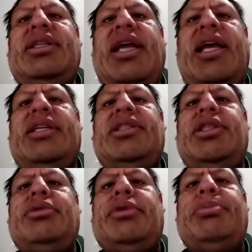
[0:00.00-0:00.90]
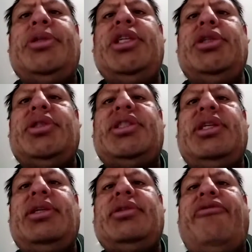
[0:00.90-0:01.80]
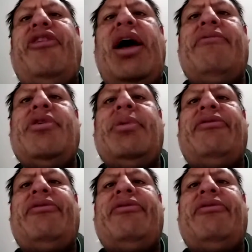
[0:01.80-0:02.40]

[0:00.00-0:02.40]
and to reproduce. And there's 5 of them.